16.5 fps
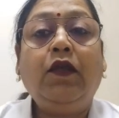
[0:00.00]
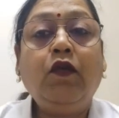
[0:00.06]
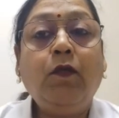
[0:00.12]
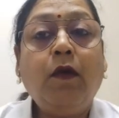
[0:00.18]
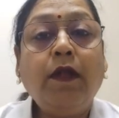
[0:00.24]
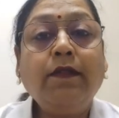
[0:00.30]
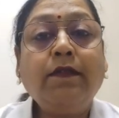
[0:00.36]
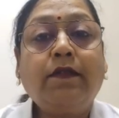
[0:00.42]

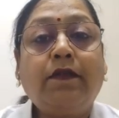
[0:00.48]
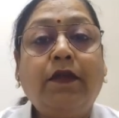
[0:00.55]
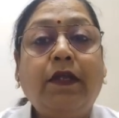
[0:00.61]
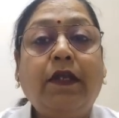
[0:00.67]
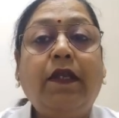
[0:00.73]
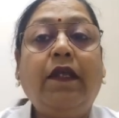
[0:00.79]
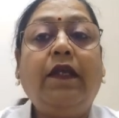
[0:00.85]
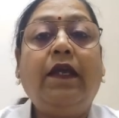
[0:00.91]
Newborn
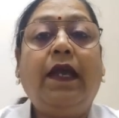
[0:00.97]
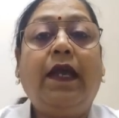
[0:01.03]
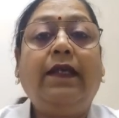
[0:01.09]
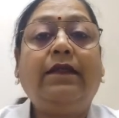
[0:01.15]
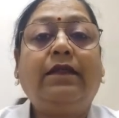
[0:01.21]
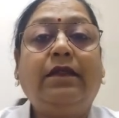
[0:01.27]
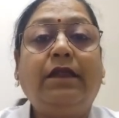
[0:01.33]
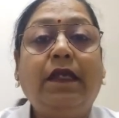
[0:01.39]
screening
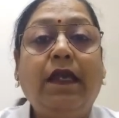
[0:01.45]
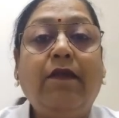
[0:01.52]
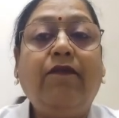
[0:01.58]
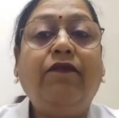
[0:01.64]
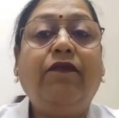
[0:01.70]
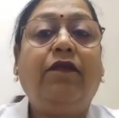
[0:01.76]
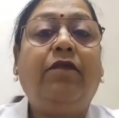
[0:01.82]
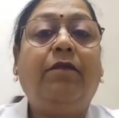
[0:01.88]
has
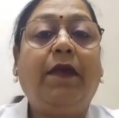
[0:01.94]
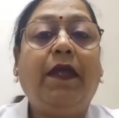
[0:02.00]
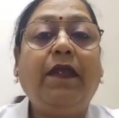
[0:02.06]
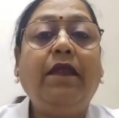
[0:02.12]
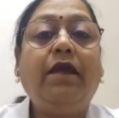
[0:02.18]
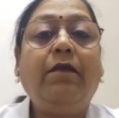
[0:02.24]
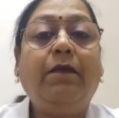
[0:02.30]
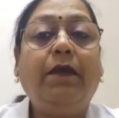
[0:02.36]
saved
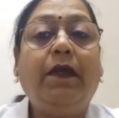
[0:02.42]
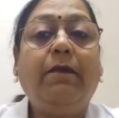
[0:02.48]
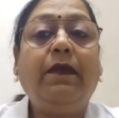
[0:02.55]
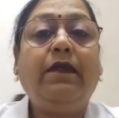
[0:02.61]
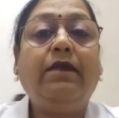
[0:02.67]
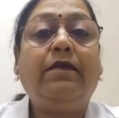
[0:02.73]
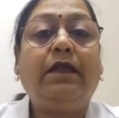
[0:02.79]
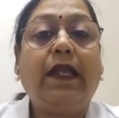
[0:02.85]
many a
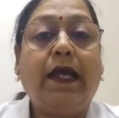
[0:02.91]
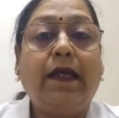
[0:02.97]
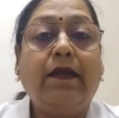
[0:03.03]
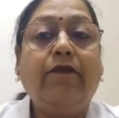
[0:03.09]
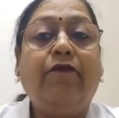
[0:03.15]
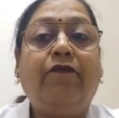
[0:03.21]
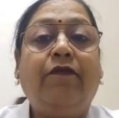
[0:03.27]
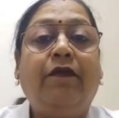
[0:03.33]
baby's
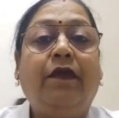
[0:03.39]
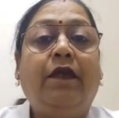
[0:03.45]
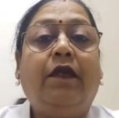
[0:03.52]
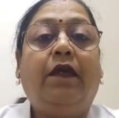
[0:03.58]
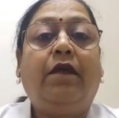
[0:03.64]
life